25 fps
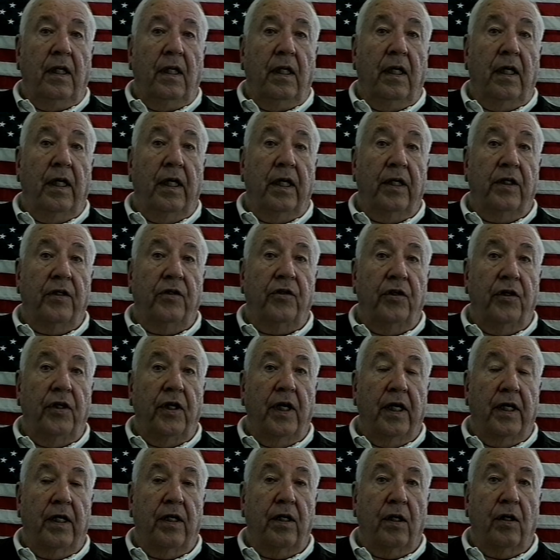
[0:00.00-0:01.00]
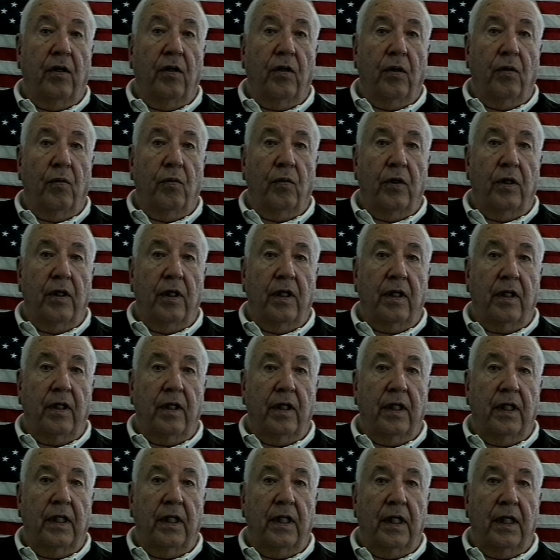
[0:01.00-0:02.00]
And she had to go to work,
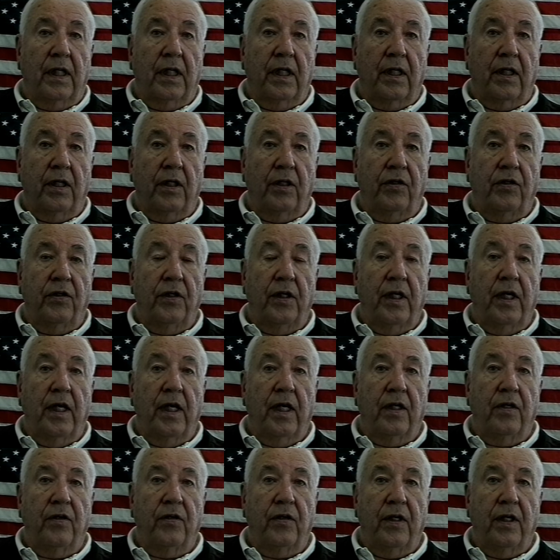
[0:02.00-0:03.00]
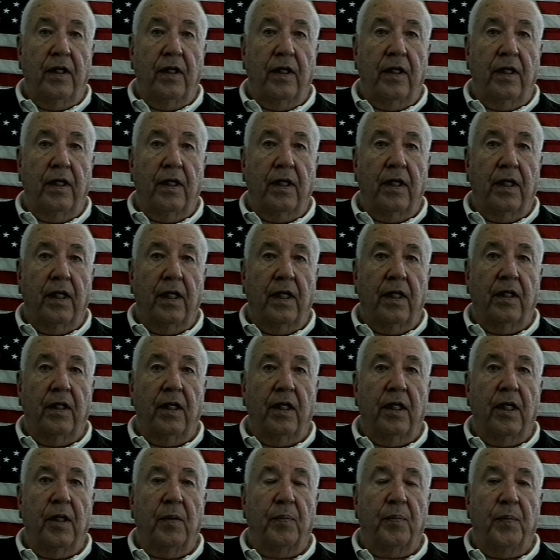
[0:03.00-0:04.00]
and she actually
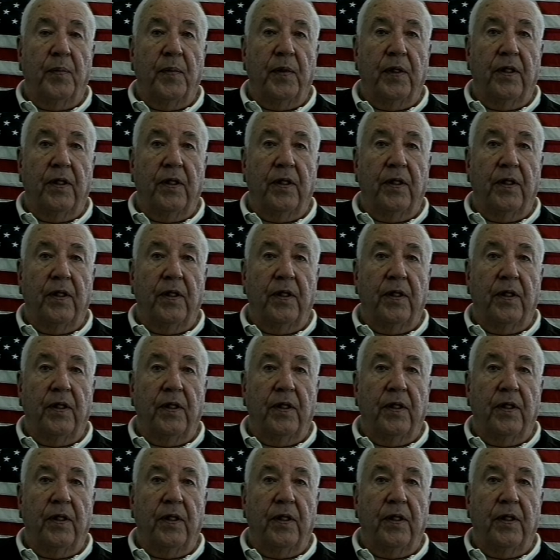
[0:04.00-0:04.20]
ended up,